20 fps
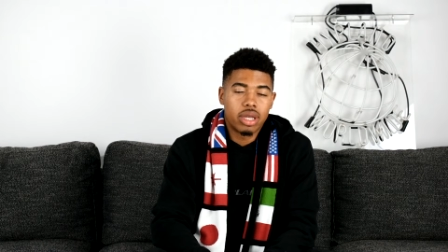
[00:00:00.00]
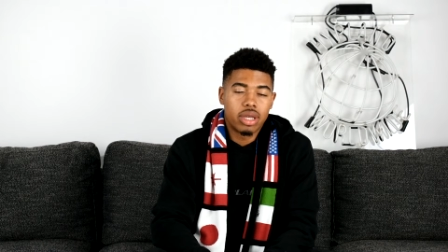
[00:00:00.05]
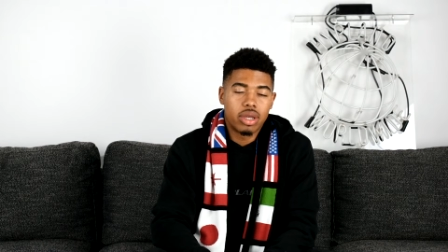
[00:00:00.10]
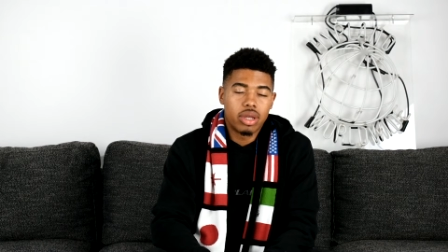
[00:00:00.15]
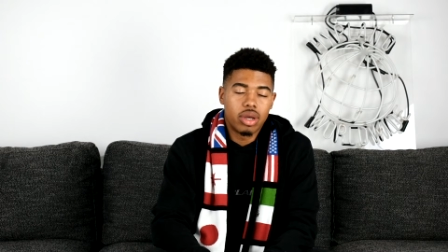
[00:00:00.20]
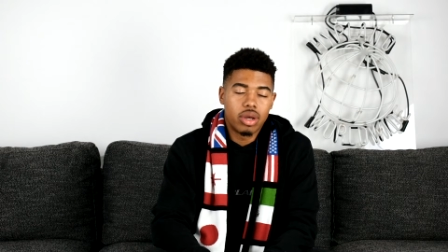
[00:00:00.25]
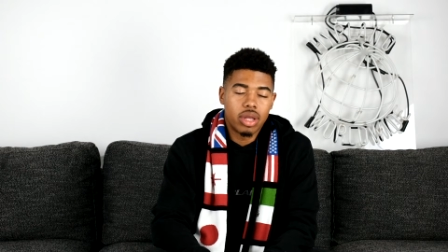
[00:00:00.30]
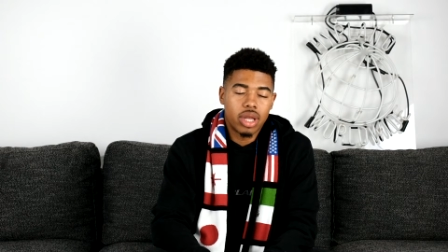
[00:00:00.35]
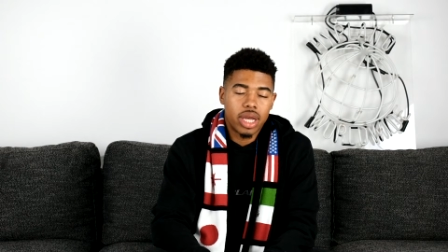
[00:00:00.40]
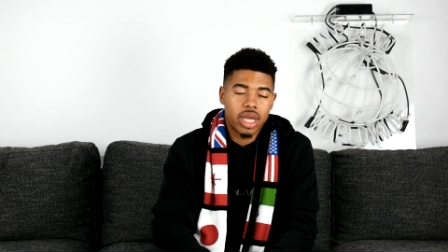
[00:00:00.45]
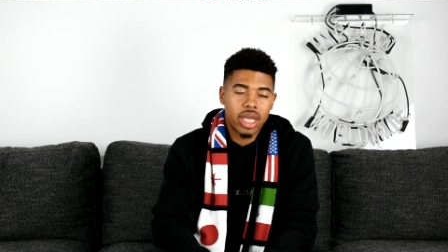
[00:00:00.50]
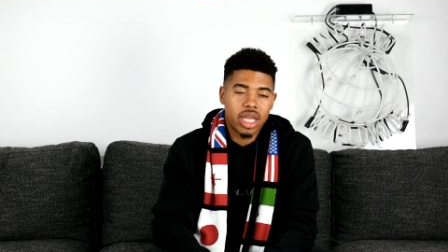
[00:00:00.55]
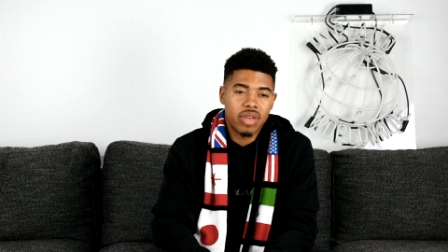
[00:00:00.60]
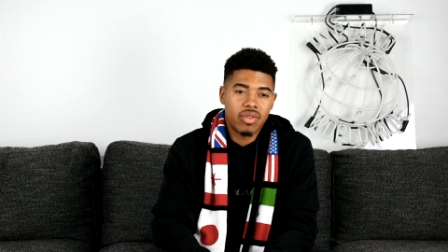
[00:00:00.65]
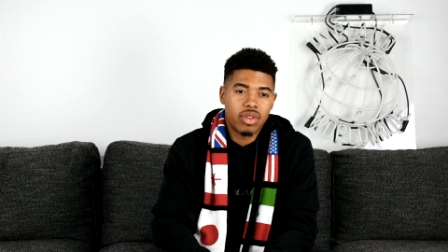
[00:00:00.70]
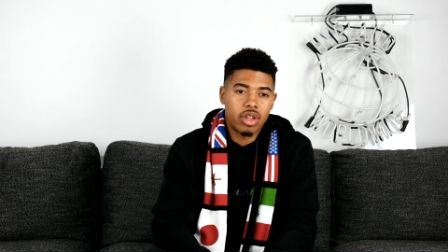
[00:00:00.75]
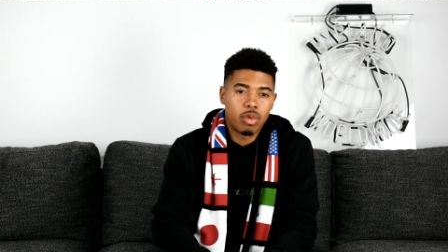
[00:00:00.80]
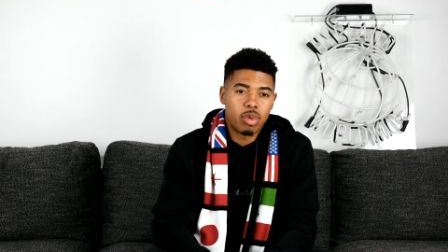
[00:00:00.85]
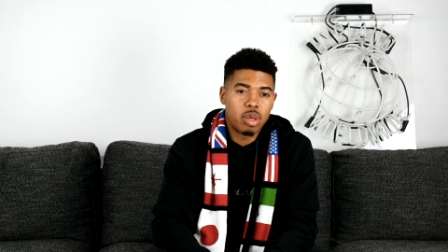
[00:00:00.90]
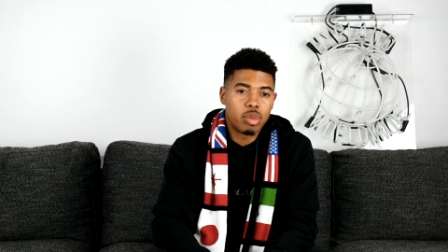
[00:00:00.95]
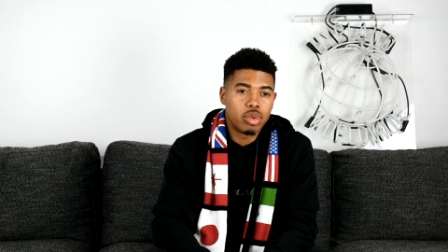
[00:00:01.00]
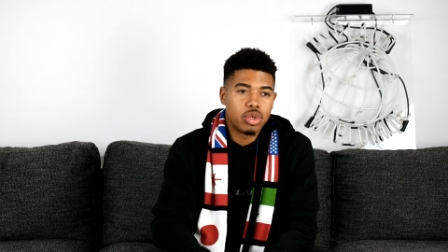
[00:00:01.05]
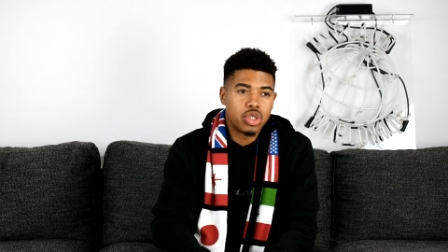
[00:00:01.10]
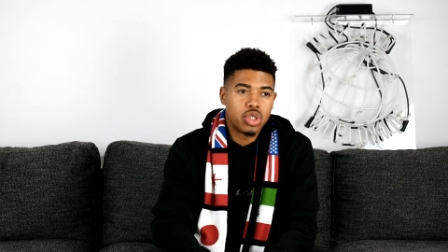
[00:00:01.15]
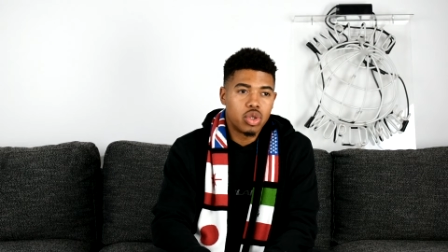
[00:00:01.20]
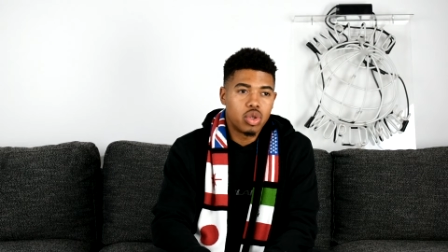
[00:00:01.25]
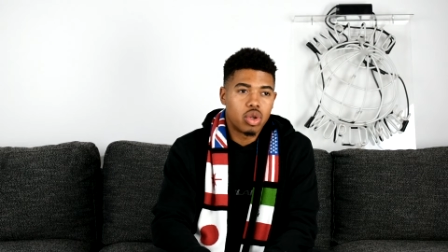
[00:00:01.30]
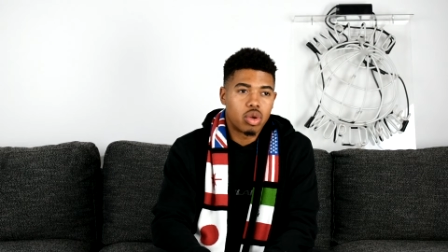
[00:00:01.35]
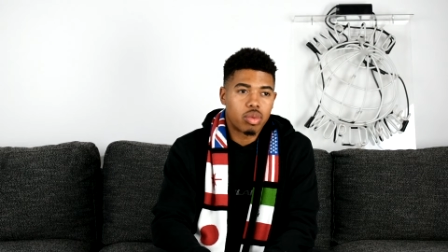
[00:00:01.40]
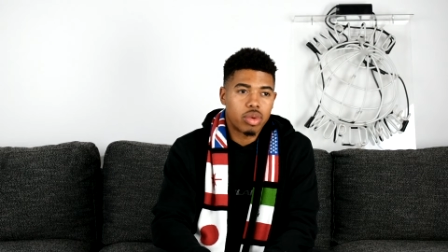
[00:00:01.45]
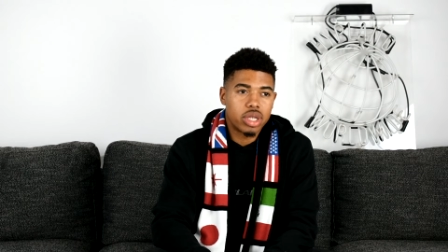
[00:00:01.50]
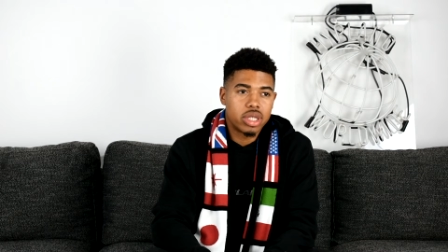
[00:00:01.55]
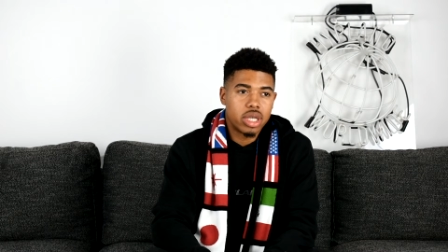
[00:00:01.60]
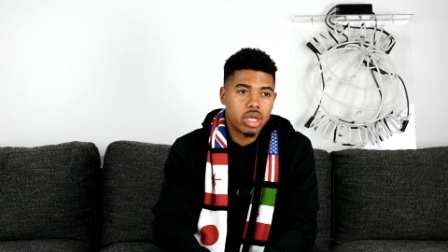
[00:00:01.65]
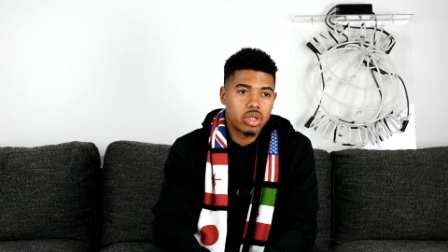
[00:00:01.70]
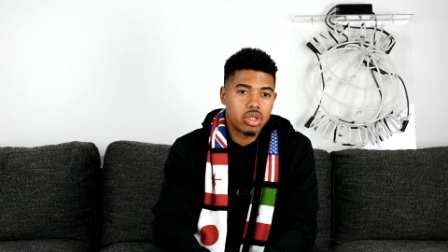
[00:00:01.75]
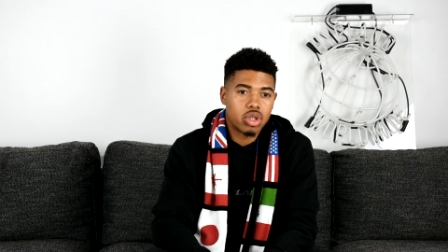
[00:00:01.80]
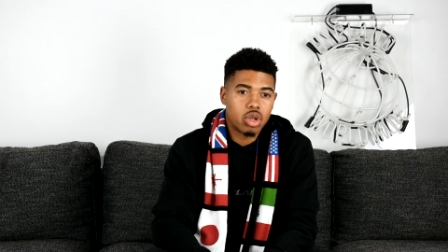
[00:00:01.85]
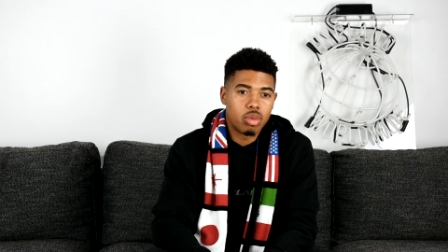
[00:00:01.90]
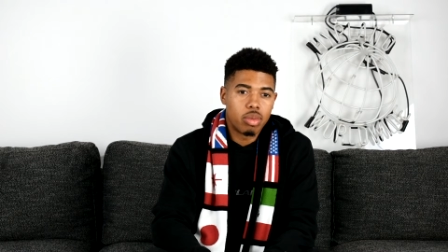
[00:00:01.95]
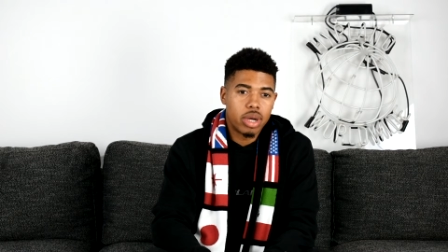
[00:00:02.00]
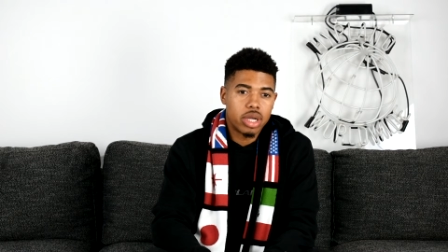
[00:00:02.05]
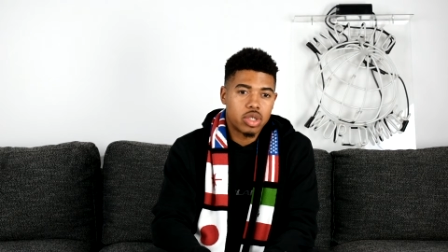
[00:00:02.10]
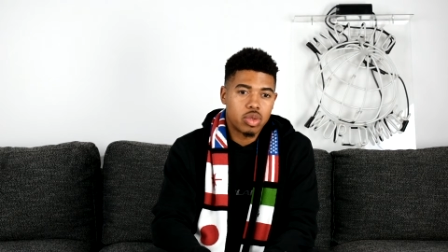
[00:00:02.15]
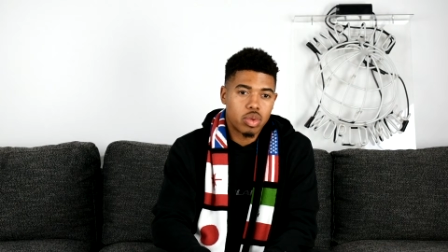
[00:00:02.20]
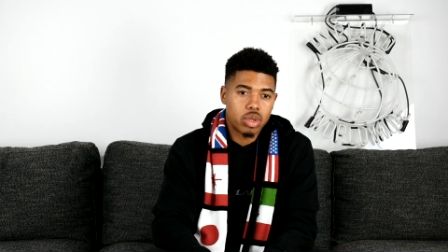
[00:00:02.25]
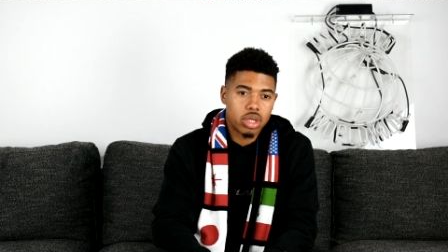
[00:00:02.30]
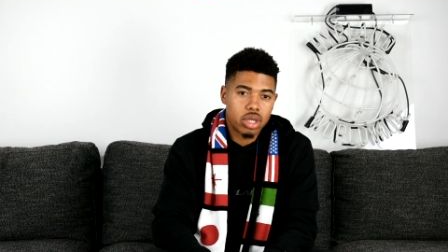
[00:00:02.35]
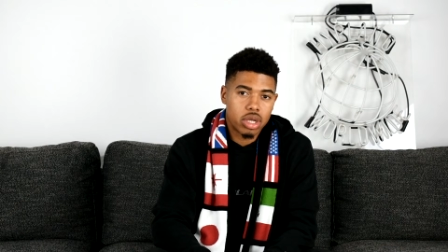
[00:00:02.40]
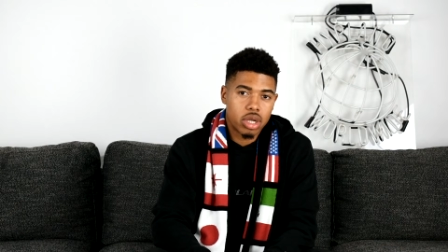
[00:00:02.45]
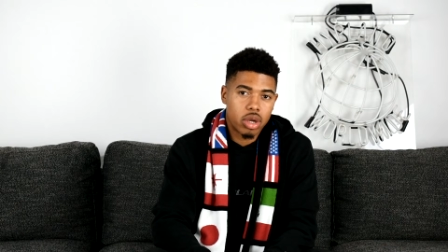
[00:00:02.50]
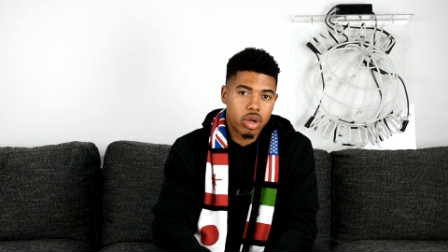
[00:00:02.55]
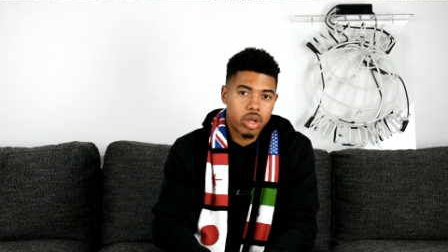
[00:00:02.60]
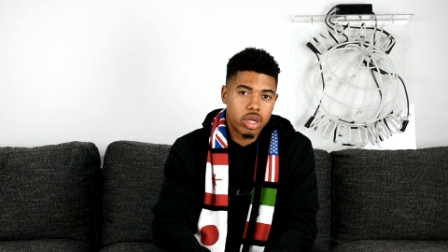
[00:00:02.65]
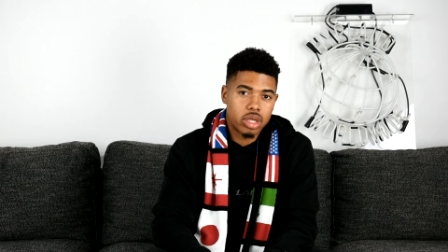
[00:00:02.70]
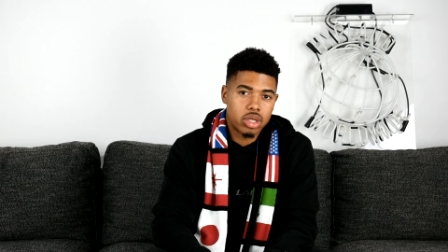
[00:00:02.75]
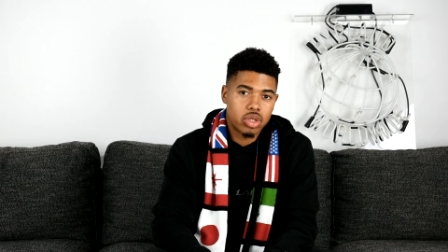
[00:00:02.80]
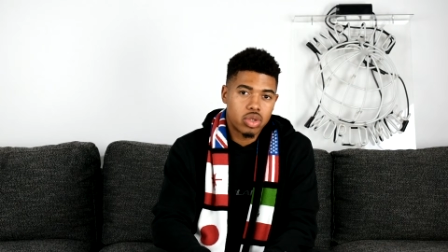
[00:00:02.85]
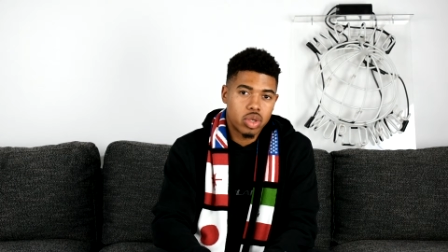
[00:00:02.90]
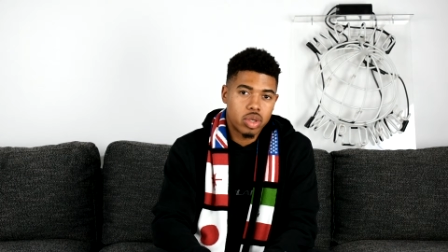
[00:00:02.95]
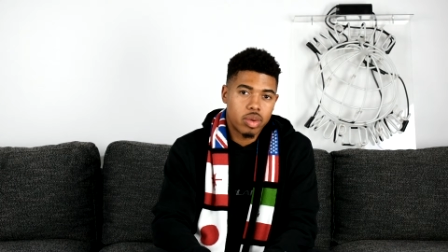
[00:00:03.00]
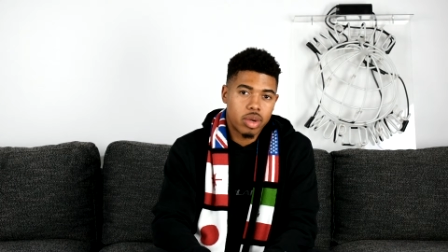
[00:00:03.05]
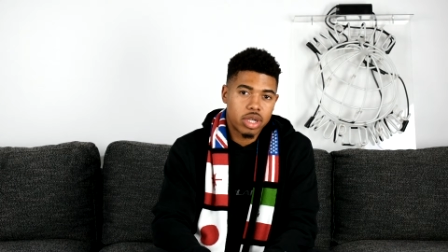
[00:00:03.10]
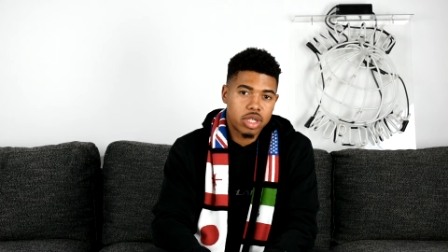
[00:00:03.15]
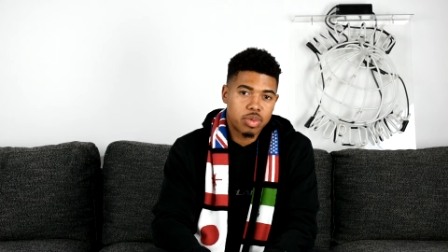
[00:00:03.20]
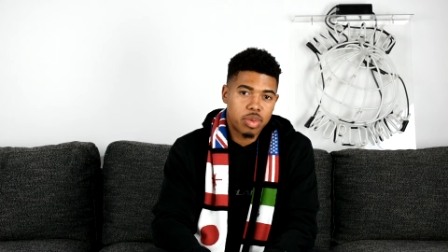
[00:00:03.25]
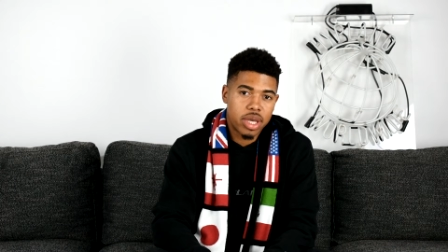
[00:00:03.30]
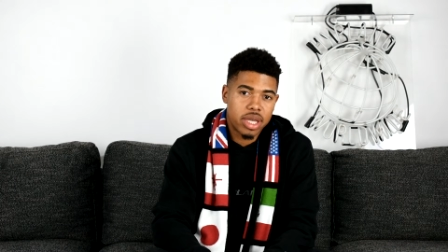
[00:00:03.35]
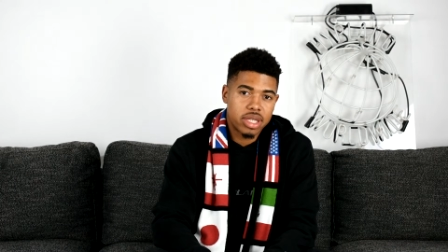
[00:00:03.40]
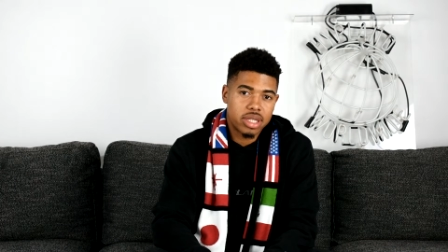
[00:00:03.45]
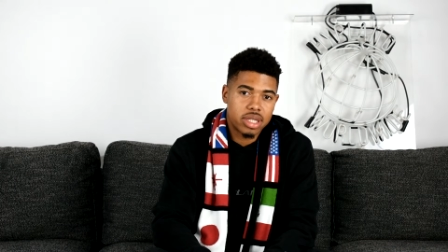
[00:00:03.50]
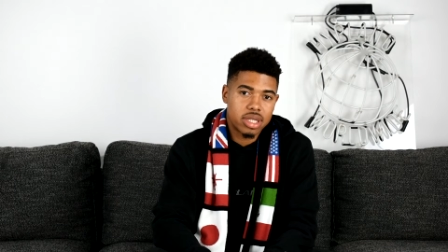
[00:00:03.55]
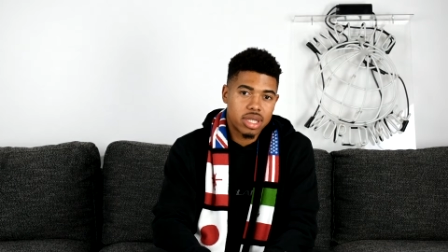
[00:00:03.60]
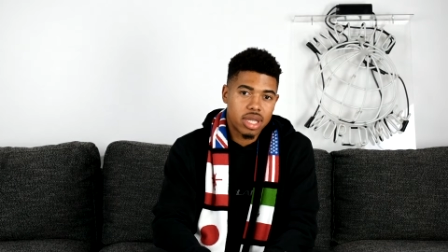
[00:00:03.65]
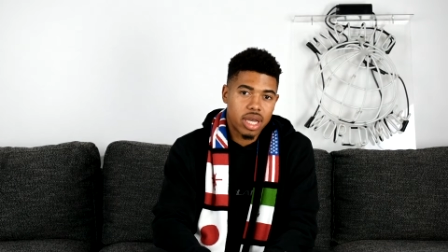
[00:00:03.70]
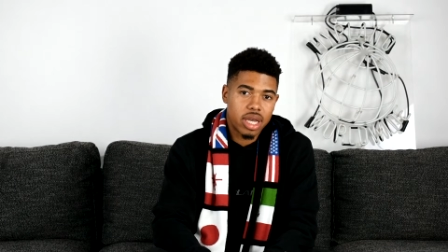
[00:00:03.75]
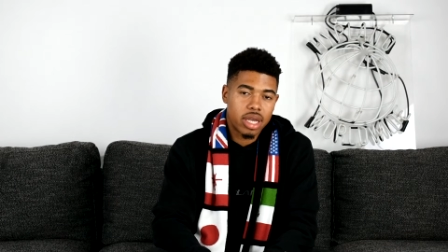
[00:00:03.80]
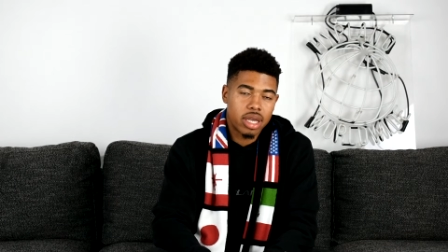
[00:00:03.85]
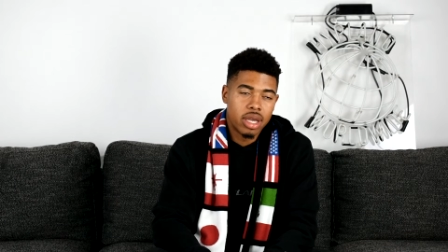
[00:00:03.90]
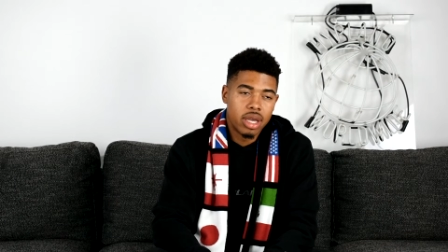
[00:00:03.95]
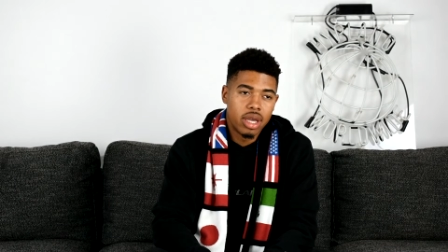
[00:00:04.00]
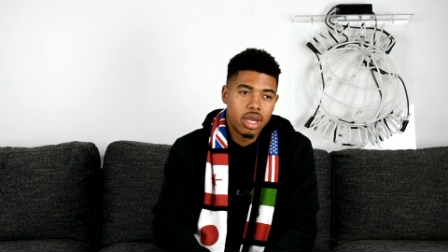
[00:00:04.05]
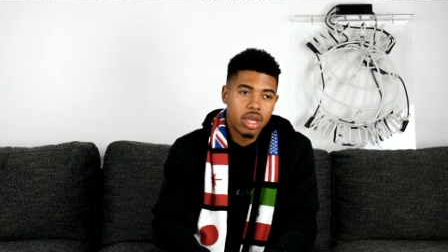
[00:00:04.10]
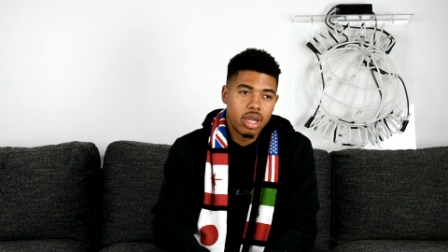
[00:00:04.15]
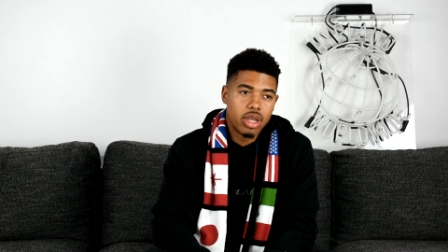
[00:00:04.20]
And, you know, like, even though people shoot on retail so much with the current streetwear space, it's like,